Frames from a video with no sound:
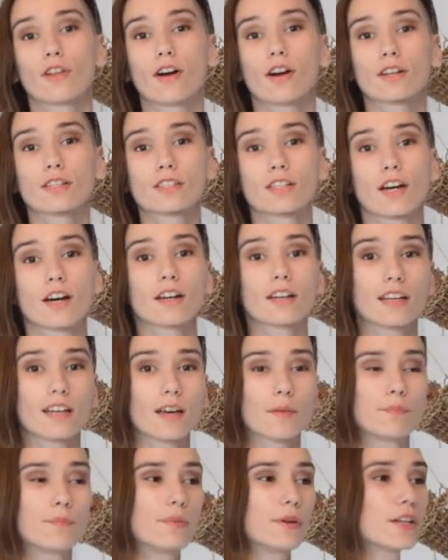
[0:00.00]
Talk Talk.
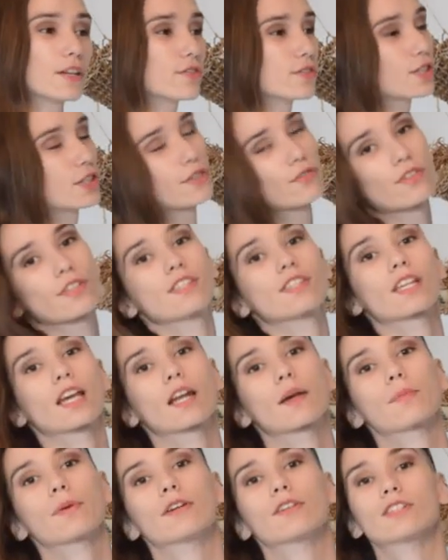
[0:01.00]
A bit of a different
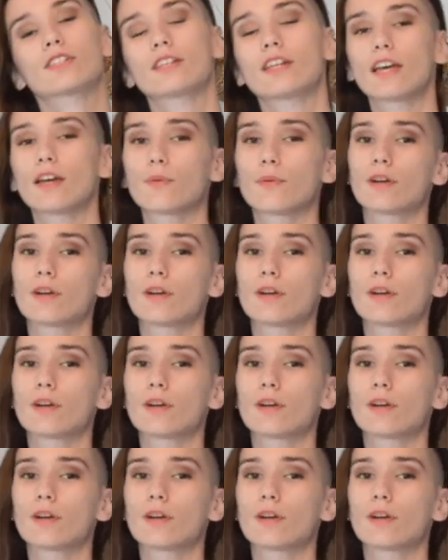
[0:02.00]
setup here today.